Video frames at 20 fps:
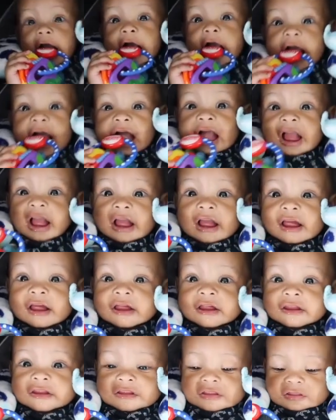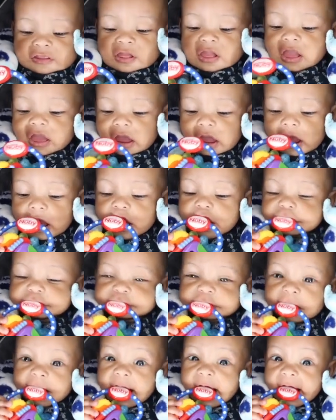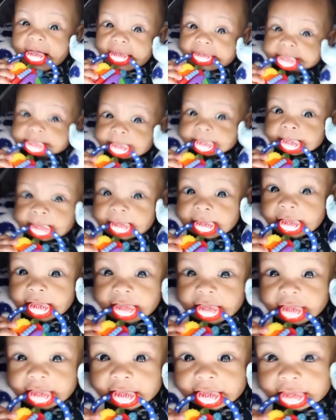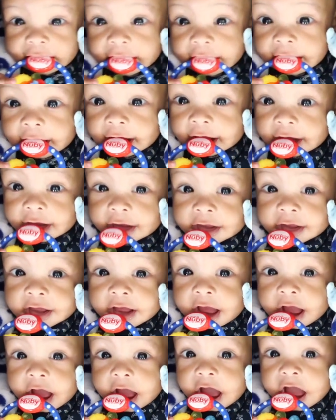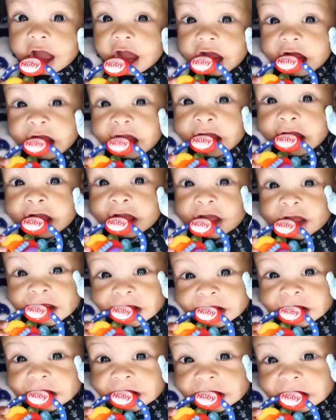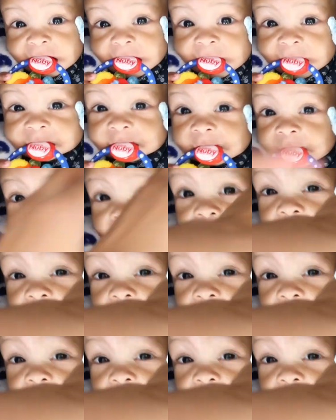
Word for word: I put Layden's neck pillow on him so he could, um, like,